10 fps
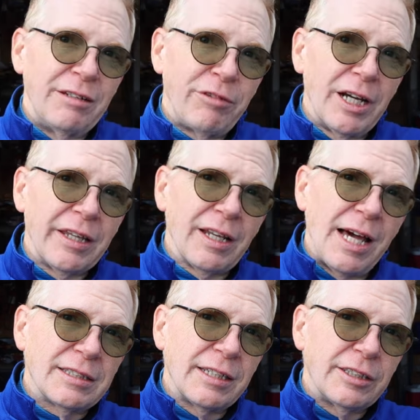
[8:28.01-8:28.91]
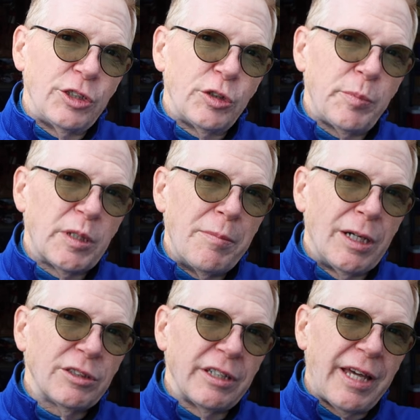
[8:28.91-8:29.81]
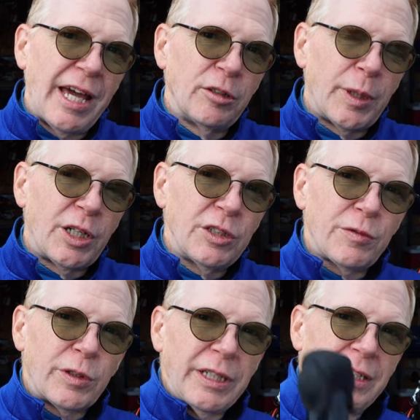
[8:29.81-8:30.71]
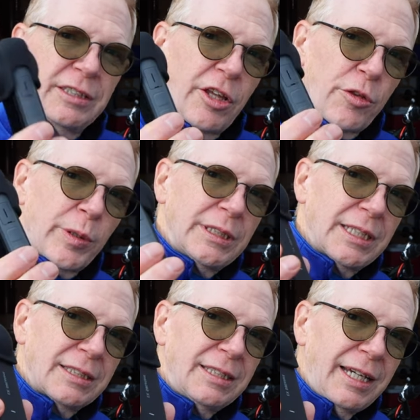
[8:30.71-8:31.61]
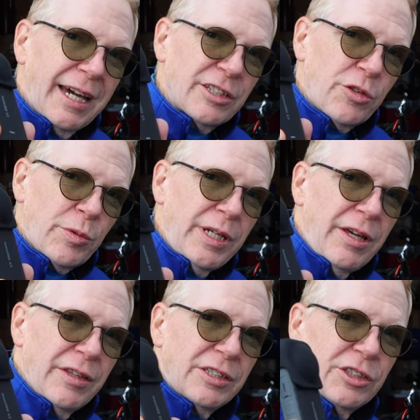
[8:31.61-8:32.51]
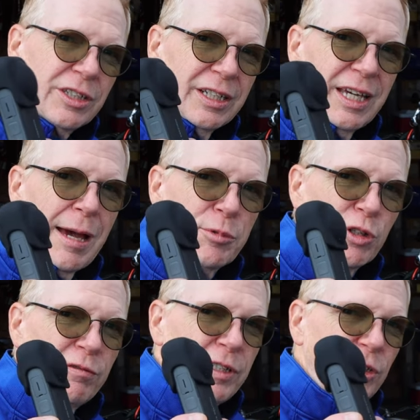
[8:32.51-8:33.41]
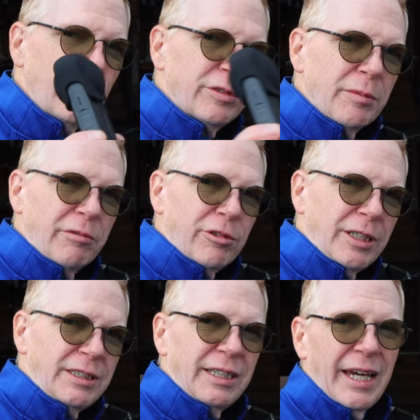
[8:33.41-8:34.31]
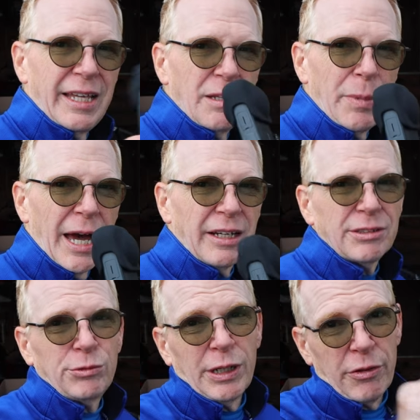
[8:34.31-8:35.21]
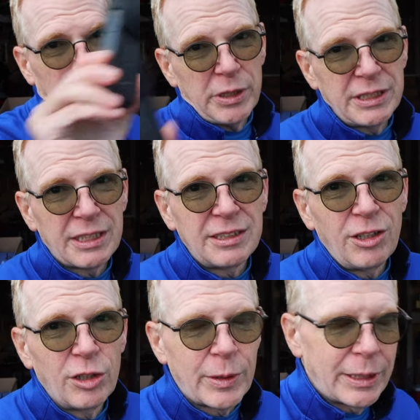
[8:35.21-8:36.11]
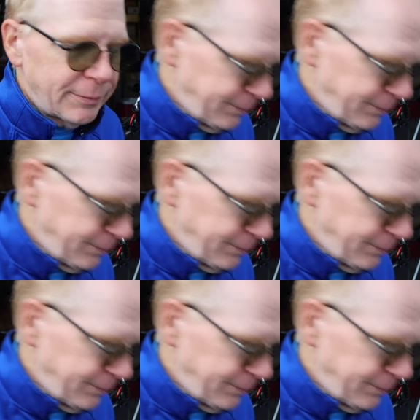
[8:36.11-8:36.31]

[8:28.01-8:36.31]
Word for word: And finally, the last thing to do is put a mount on the handlebars for an Insta360 X3. This is going to capture video from the front and the back. Well, 360 all around.